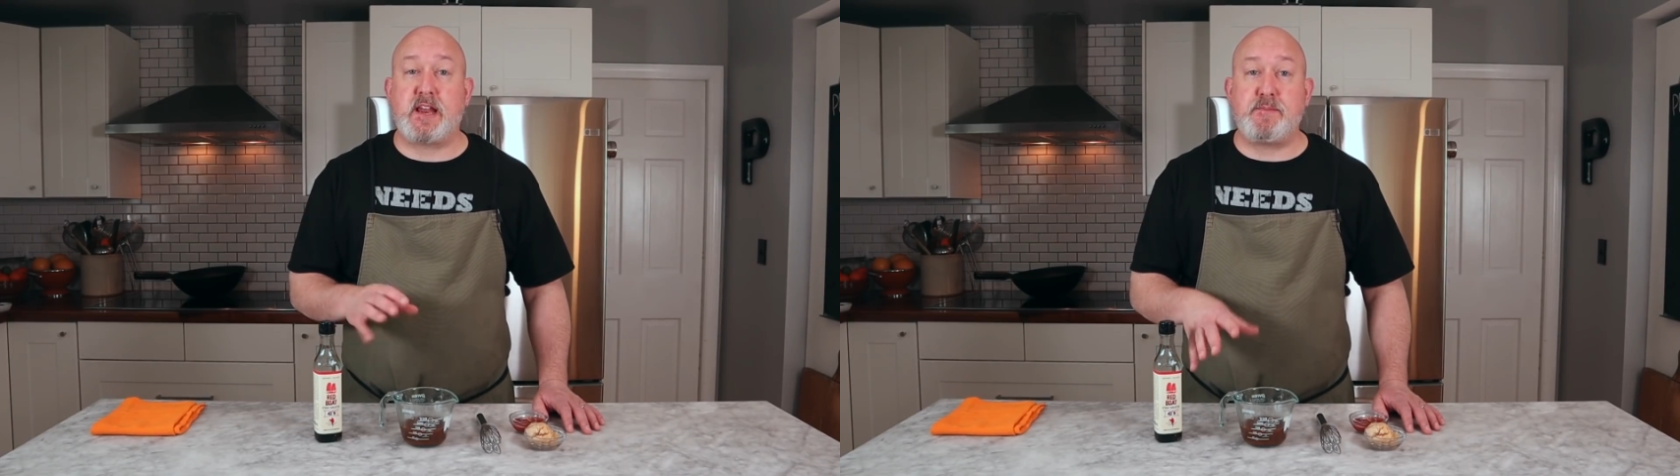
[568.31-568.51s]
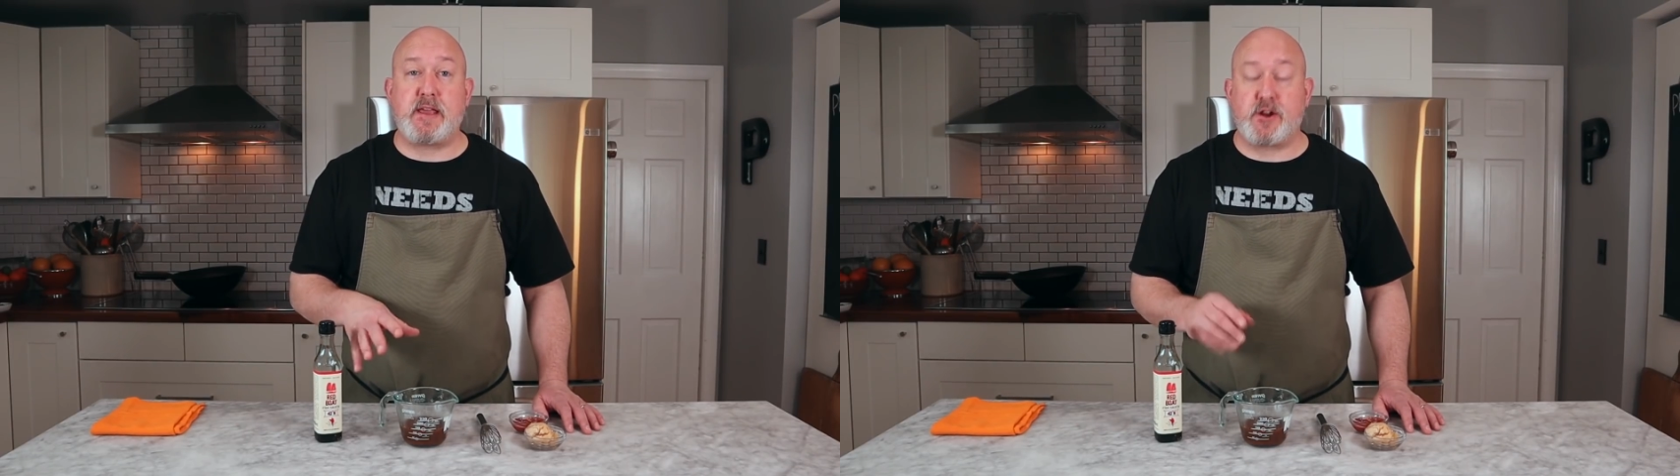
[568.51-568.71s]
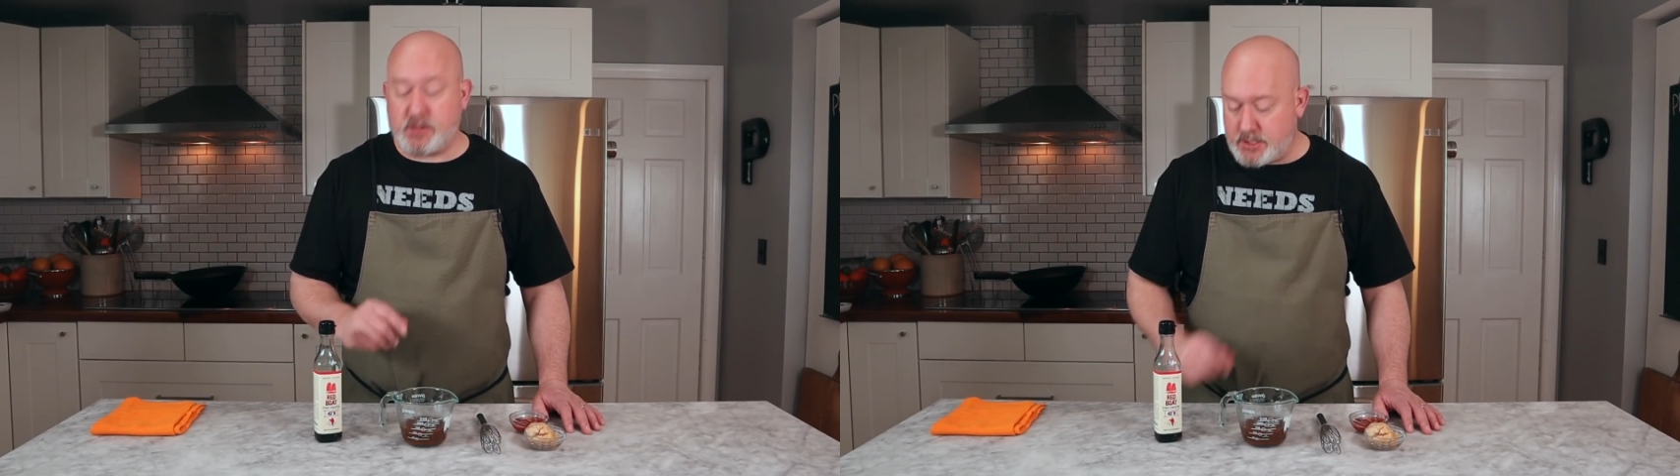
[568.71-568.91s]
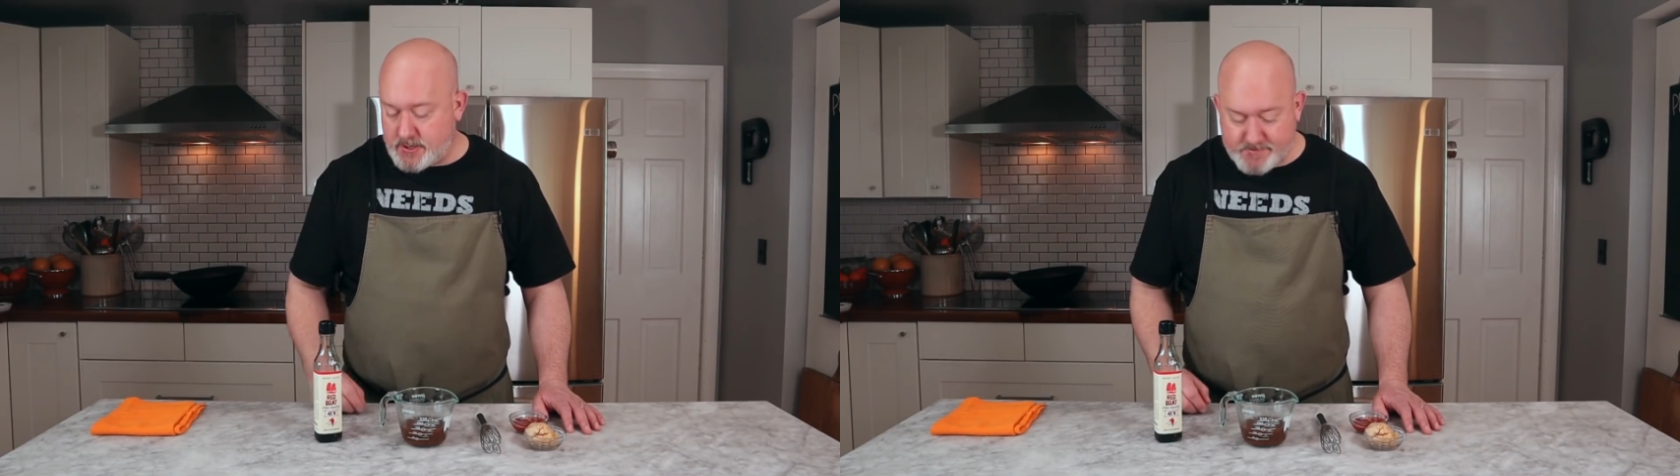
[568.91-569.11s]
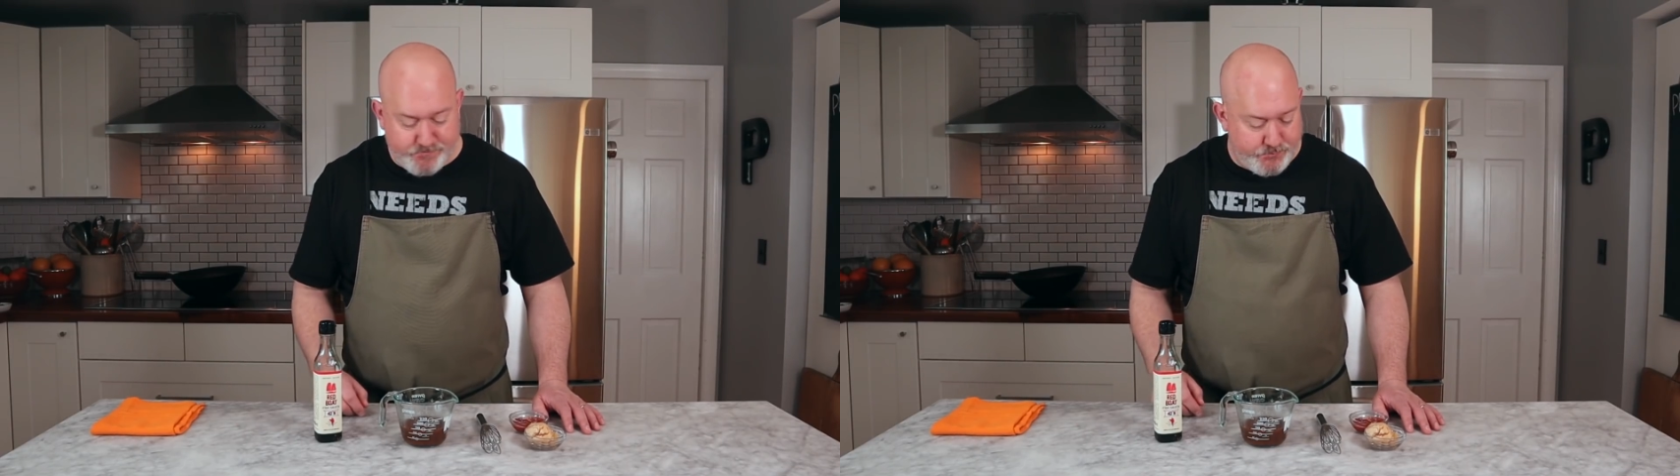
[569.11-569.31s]
I made
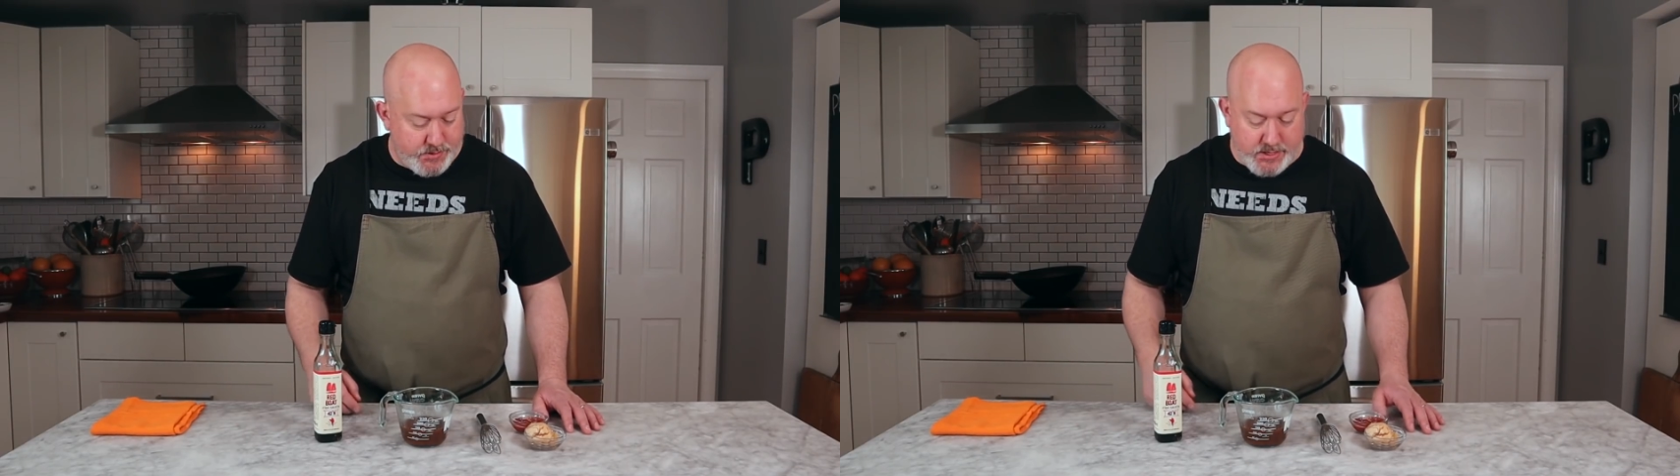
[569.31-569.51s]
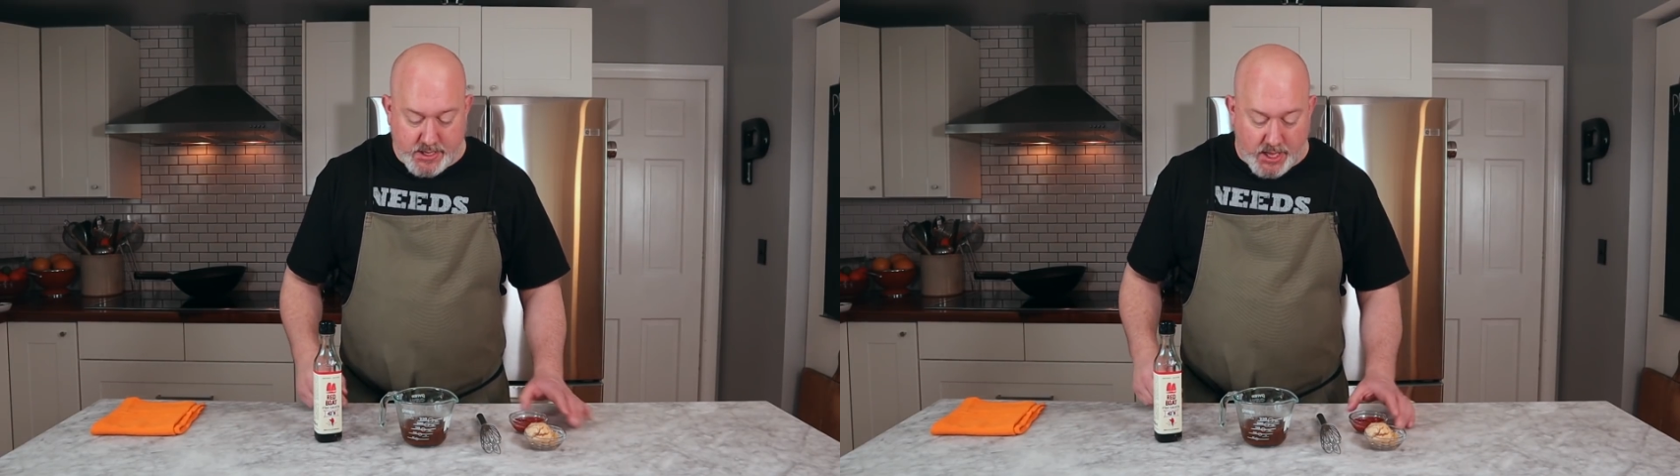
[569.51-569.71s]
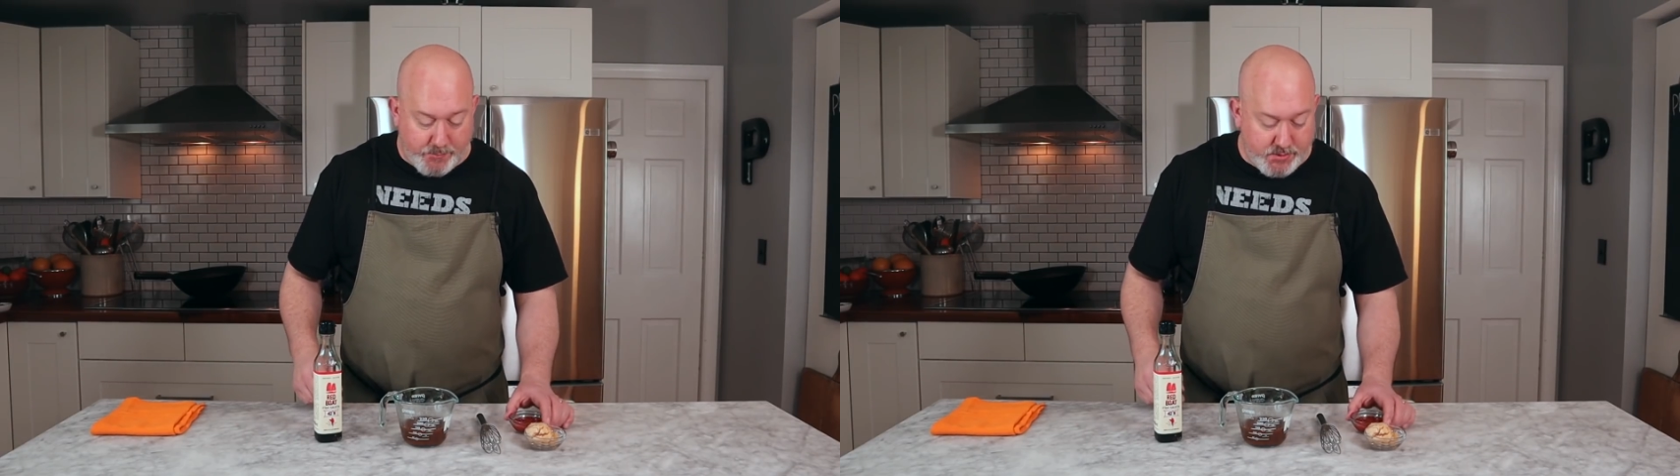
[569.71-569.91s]
earlier. I'm